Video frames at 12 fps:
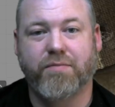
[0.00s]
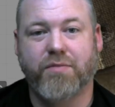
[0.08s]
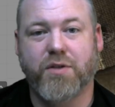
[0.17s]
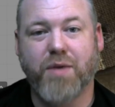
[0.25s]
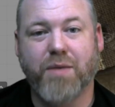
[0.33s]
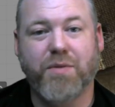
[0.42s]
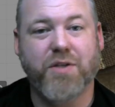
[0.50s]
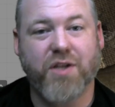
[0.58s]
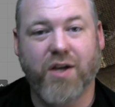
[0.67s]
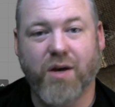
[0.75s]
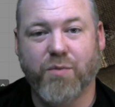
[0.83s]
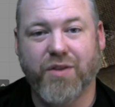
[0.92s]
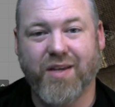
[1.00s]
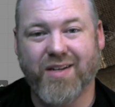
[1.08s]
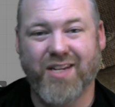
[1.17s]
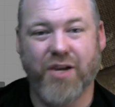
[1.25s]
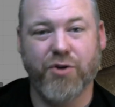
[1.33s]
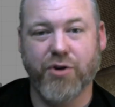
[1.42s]
This map doesn't come with the
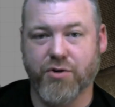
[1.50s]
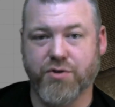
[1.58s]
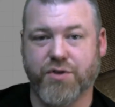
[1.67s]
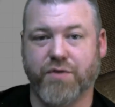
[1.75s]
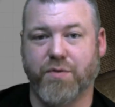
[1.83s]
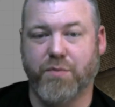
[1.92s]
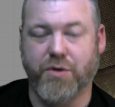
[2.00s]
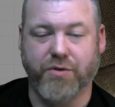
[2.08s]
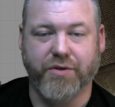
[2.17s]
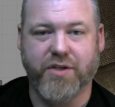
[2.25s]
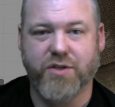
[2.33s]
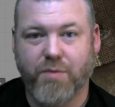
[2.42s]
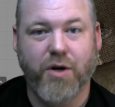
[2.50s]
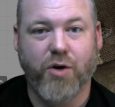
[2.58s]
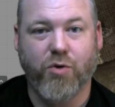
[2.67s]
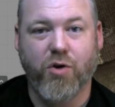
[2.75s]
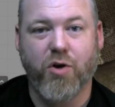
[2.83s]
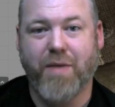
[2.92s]
interiors of the buildings, but
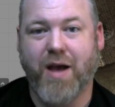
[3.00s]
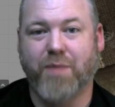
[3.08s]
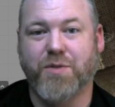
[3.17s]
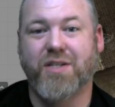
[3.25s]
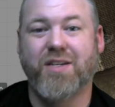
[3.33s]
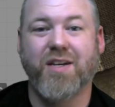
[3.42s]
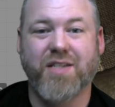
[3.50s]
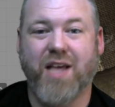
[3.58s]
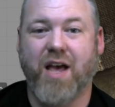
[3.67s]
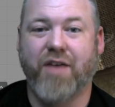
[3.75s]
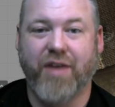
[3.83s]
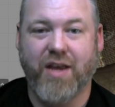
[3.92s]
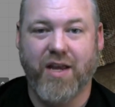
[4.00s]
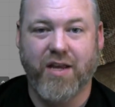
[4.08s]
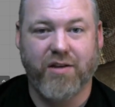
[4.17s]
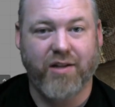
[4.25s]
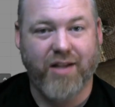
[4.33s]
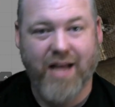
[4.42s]
Heroic Maps does have
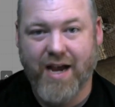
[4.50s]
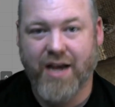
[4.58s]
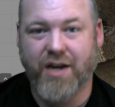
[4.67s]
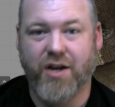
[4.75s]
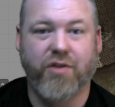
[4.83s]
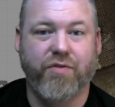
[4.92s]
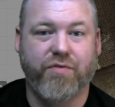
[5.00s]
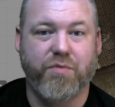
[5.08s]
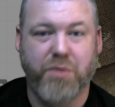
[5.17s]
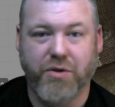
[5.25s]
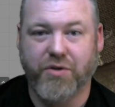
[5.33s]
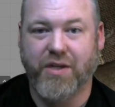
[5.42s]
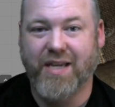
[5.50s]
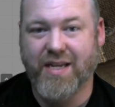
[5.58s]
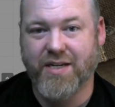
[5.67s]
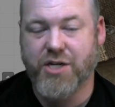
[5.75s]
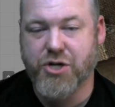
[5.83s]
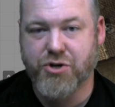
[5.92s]
a line of building
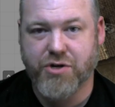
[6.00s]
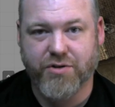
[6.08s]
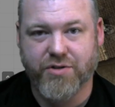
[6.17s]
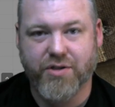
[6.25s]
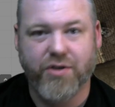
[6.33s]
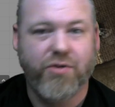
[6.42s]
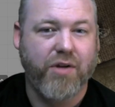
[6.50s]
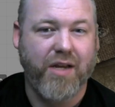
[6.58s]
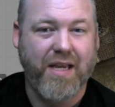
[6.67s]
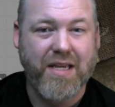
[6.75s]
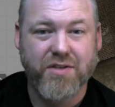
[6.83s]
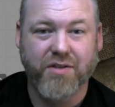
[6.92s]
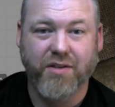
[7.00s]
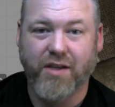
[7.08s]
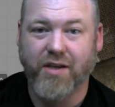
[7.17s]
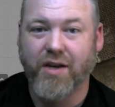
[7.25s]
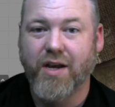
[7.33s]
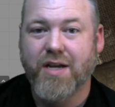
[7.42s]
interiors that you could
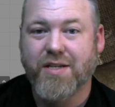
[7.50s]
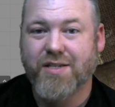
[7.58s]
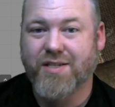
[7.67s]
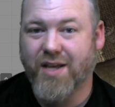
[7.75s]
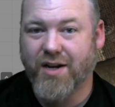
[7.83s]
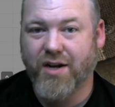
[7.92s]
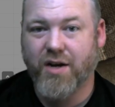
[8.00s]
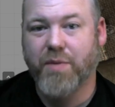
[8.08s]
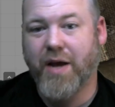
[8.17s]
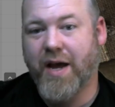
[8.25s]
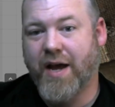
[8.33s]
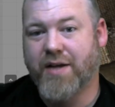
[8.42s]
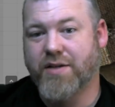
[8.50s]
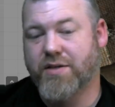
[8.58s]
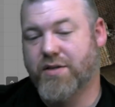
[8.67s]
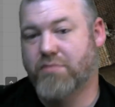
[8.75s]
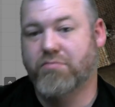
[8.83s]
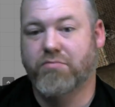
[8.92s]
easily set up
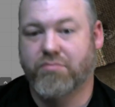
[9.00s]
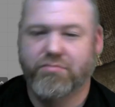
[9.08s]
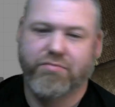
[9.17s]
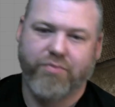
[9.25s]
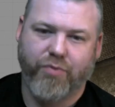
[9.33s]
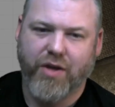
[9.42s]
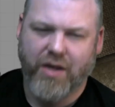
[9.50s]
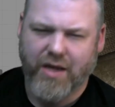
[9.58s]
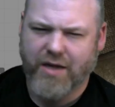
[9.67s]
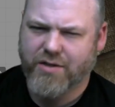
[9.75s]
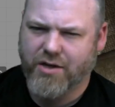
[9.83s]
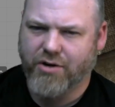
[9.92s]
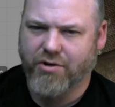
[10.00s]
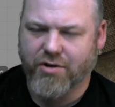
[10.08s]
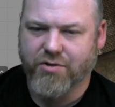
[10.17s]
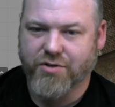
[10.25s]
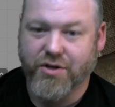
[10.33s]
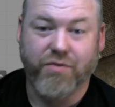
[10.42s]
as the
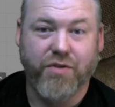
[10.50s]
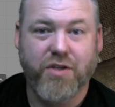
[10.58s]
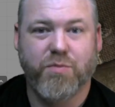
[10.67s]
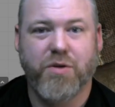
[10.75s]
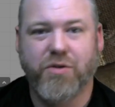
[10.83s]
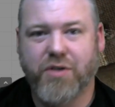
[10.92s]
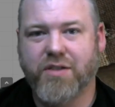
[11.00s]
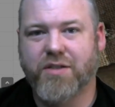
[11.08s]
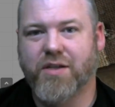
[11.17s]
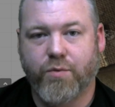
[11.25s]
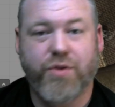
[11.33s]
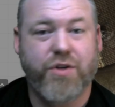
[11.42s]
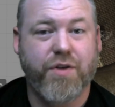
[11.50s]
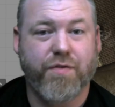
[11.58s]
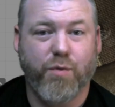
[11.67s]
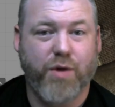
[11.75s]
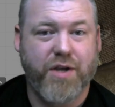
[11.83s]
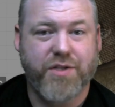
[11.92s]
interiors of these buildings with
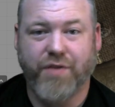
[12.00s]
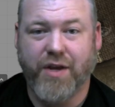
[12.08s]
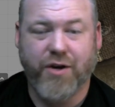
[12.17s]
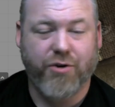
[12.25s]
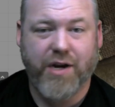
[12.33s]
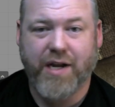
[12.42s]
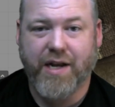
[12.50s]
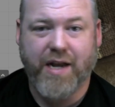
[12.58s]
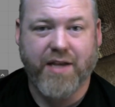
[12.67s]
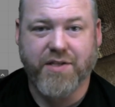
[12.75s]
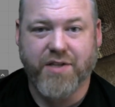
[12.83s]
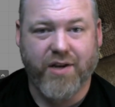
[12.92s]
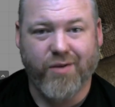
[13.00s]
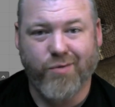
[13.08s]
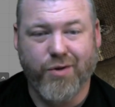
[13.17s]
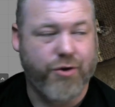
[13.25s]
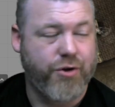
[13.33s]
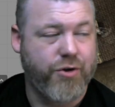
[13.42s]
different ways of entering and exiting,
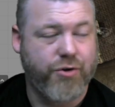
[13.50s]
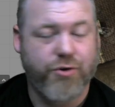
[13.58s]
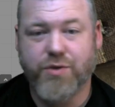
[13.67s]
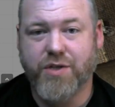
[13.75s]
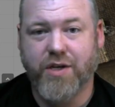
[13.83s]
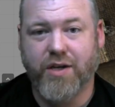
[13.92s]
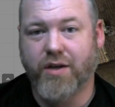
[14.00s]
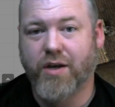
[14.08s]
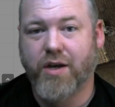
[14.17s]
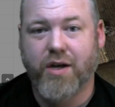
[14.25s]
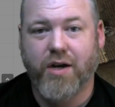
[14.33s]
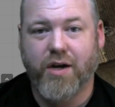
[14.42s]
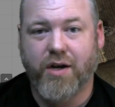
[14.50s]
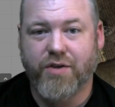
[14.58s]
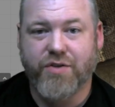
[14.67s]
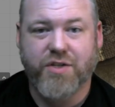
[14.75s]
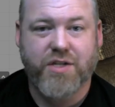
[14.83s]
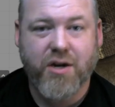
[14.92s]
whether you're using
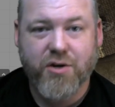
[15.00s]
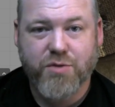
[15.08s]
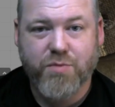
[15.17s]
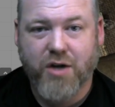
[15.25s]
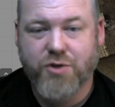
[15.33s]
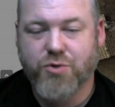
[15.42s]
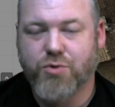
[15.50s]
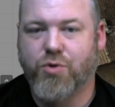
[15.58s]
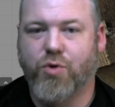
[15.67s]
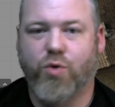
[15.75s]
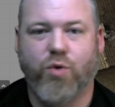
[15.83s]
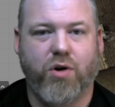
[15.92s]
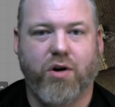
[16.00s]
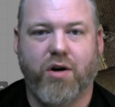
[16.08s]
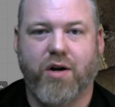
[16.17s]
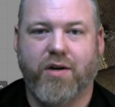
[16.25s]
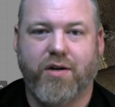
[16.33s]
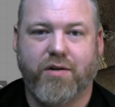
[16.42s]
the stairs module
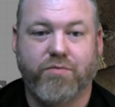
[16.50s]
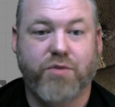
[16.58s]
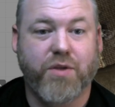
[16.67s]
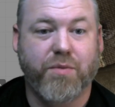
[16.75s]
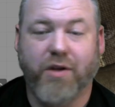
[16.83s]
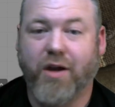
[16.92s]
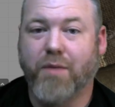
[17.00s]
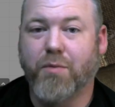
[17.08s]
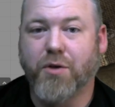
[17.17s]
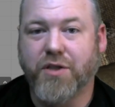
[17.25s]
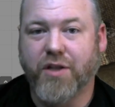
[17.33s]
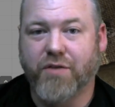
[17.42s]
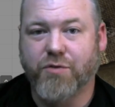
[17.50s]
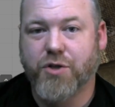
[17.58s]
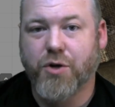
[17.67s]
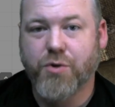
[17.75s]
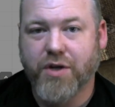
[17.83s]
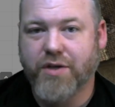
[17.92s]
or something like multi-level
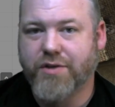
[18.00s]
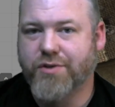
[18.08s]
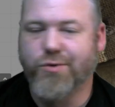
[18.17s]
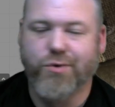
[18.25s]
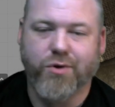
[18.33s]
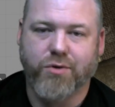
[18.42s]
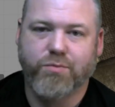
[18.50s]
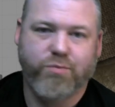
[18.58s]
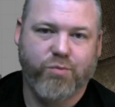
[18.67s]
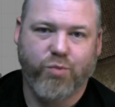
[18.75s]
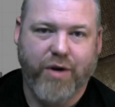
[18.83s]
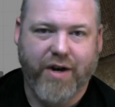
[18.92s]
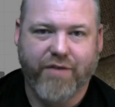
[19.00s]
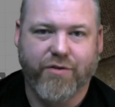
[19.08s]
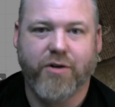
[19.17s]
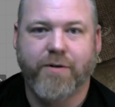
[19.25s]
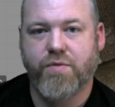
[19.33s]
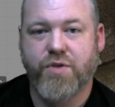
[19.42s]
tokens or
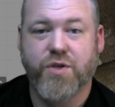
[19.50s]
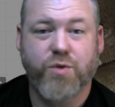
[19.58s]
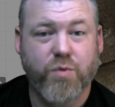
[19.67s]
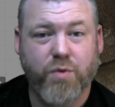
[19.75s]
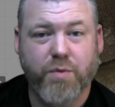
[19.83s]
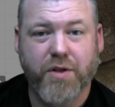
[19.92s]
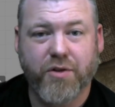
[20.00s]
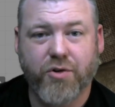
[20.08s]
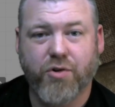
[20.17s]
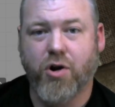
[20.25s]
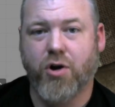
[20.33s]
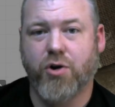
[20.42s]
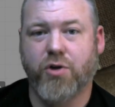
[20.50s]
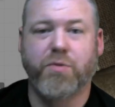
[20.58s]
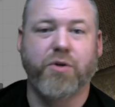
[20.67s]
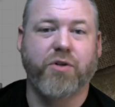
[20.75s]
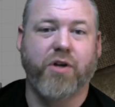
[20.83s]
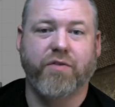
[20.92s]
whatever. This one would be a little harder to
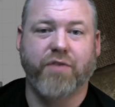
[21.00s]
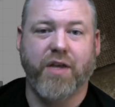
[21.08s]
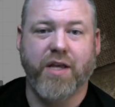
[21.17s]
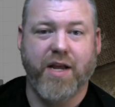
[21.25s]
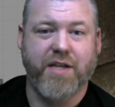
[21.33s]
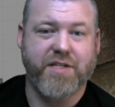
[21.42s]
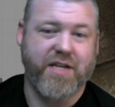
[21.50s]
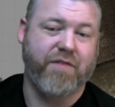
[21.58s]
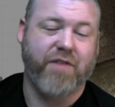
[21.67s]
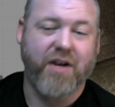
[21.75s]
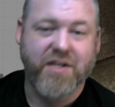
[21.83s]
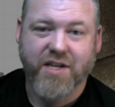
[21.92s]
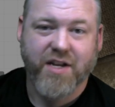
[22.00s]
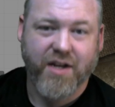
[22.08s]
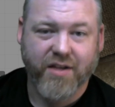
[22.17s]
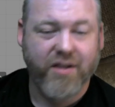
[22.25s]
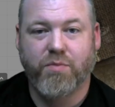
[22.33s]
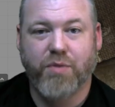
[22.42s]
pull off in a sci-fi
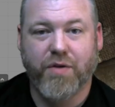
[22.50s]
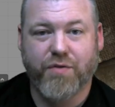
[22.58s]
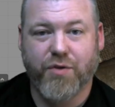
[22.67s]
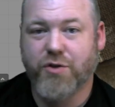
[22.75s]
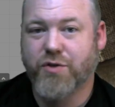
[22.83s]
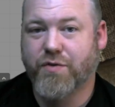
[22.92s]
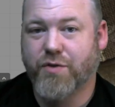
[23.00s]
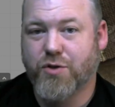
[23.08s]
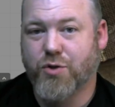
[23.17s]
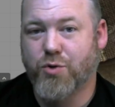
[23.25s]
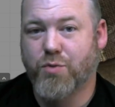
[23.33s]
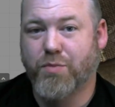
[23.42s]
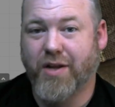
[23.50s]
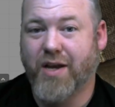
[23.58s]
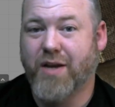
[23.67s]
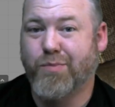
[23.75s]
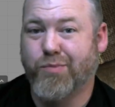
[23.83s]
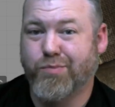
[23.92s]
setting, but for those of us who
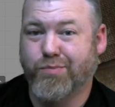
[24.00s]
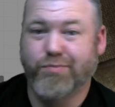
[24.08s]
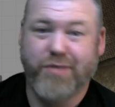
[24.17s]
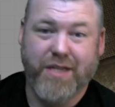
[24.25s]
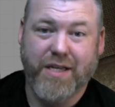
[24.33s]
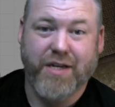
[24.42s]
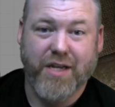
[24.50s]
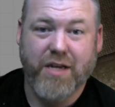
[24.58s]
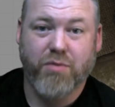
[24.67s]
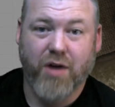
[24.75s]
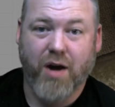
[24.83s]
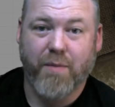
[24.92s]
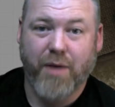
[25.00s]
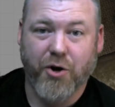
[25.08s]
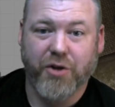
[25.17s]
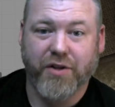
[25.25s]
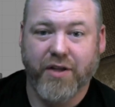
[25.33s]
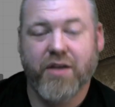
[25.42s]
play D&D
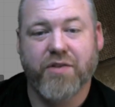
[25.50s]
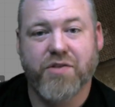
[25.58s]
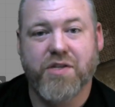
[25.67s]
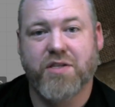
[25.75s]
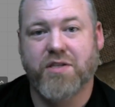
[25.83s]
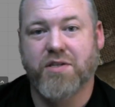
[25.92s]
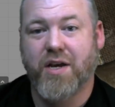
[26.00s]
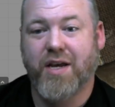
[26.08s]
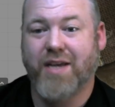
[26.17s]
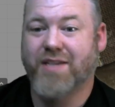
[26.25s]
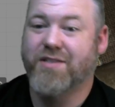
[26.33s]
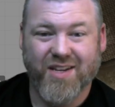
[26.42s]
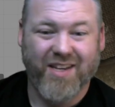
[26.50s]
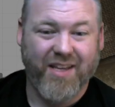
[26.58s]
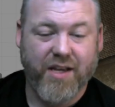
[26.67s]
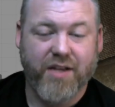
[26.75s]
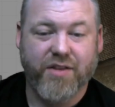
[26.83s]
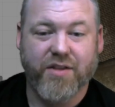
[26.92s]
primarily, this is
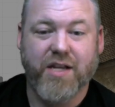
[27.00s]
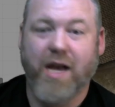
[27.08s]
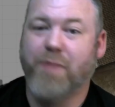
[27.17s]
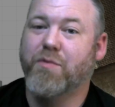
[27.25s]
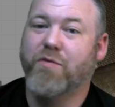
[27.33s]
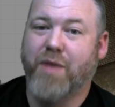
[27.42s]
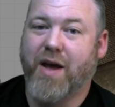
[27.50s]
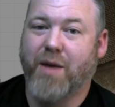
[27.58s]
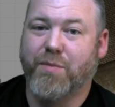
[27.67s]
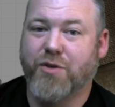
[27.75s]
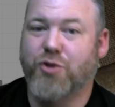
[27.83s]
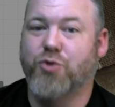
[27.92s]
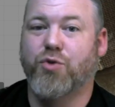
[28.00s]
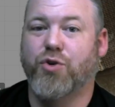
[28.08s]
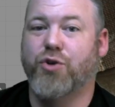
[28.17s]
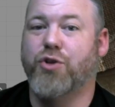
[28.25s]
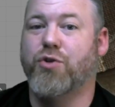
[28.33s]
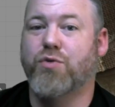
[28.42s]
again the type of map that you
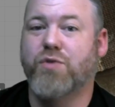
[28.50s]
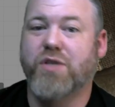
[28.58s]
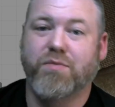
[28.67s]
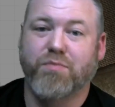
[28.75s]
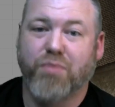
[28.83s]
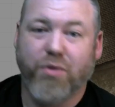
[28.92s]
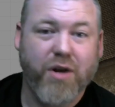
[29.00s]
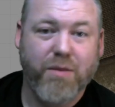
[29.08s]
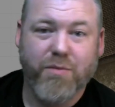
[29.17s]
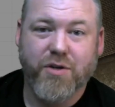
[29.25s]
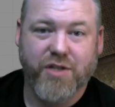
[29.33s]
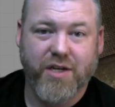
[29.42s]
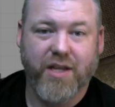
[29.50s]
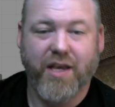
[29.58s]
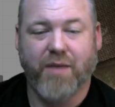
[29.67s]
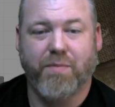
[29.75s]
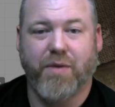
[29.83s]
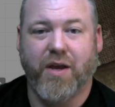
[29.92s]
could use in pretty much any
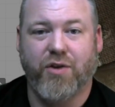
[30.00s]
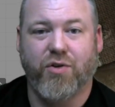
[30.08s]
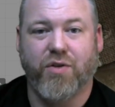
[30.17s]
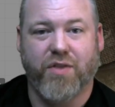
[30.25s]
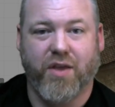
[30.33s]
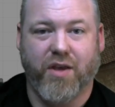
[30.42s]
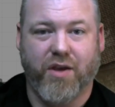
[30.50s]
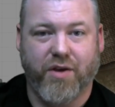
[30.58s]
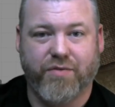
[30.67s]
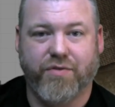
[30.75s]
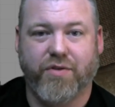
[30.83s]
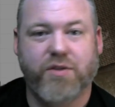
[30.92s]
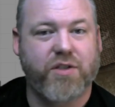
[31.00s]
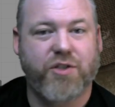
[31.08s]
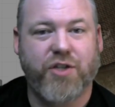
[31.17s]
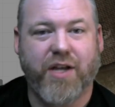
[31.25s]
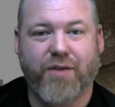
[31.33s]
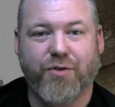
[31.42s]
campaign you can think of. So
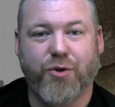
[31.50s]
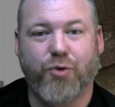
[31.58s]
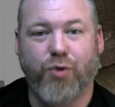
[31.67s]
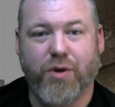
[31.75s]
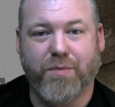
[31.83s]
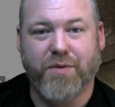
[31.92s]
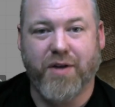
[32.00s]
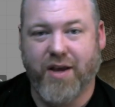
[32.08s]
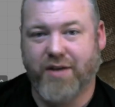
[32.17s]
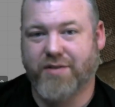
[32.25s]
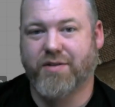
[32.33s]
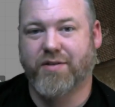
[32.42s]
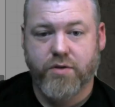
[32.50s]
let's check out the Crypt next.